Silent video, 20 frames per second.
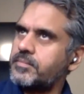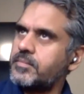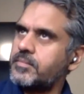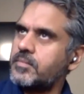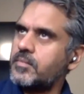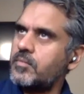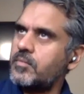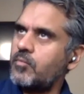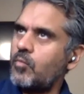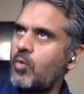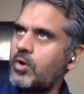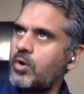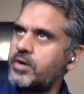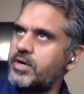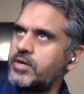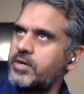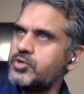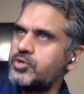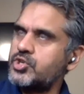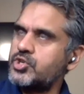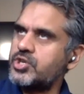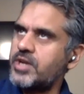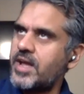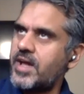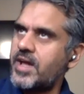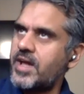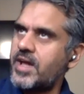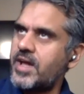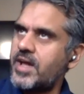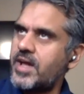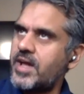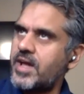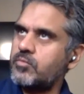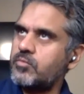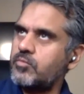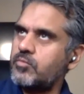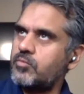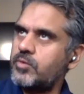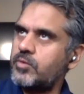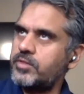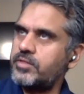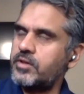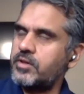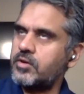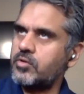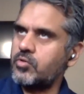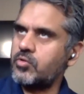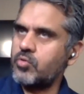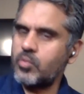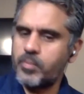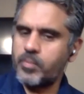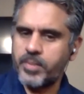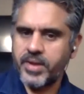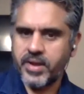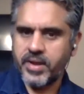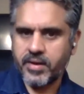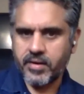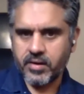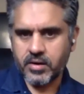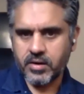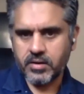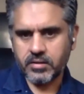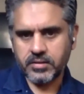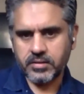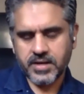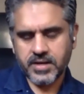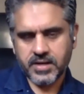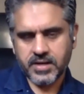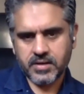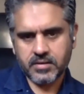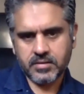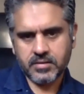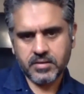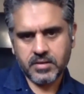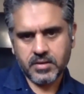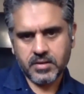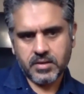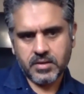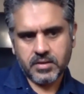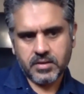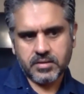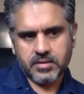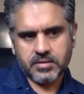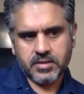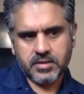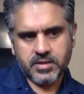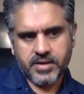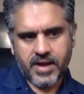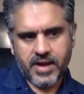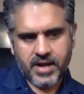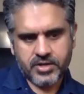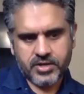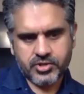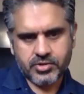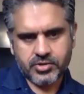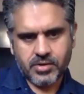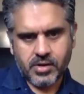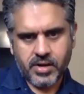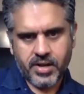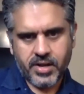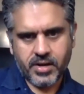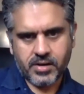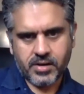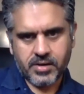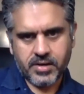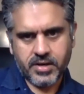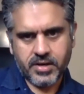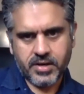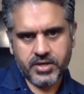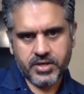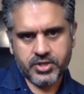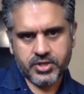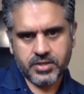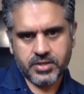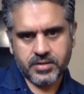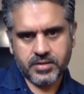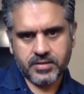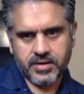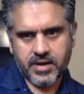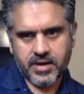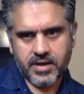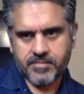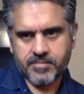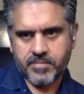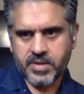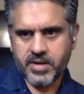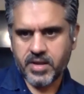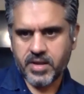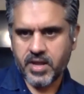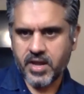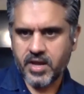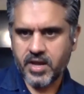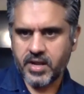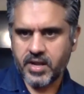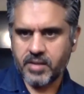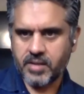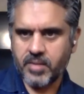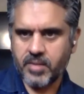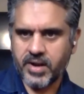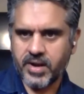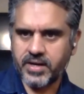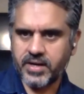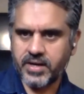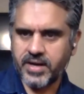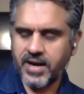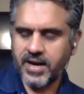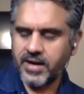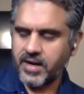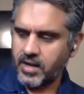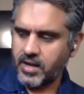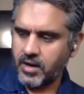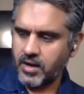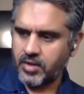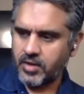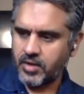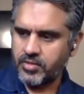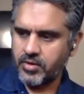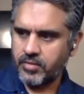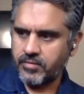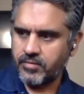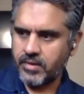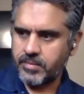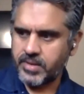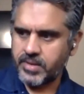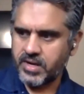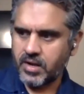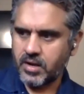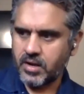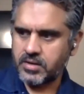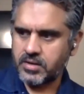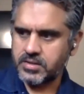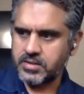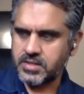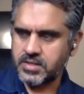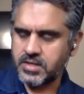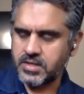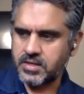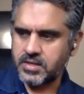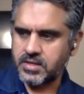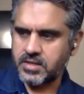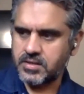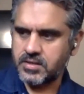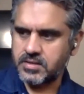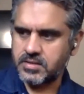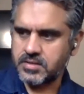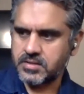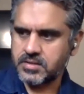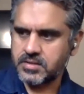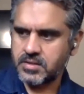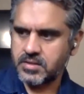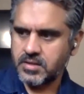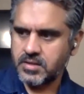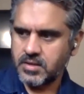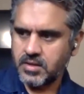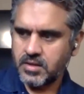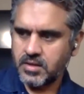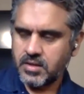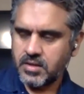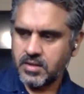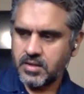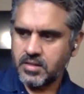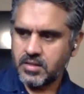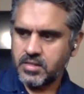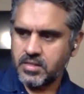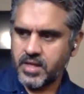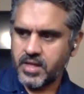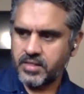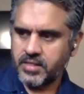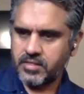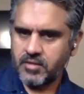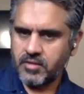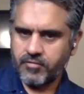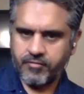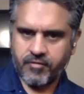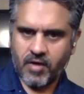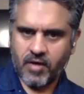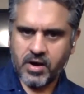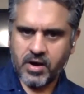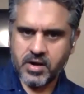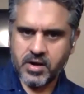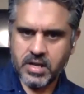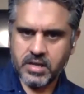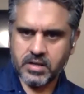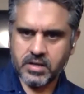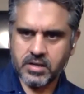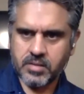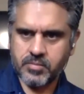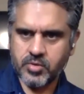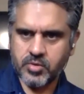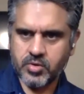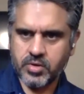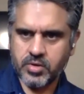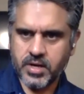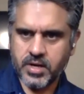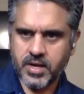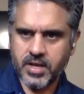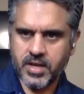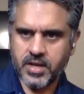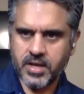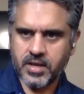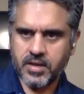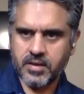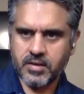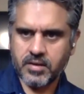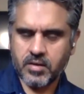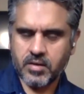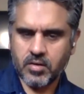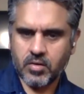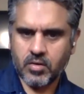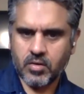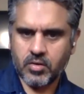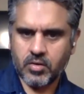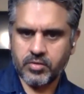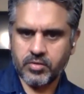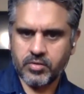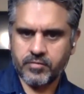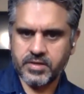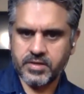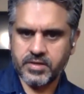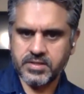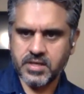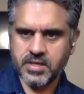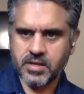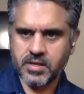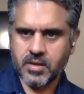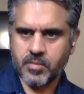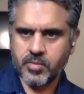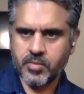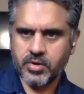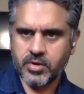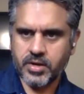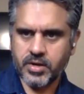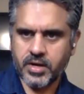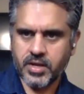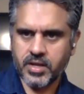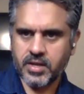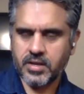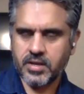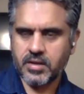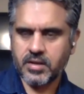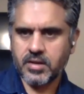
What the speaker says: wanted to share with the group here that the natural inclination that I've been hearing by attending other webinars is that the funding community or the VC community,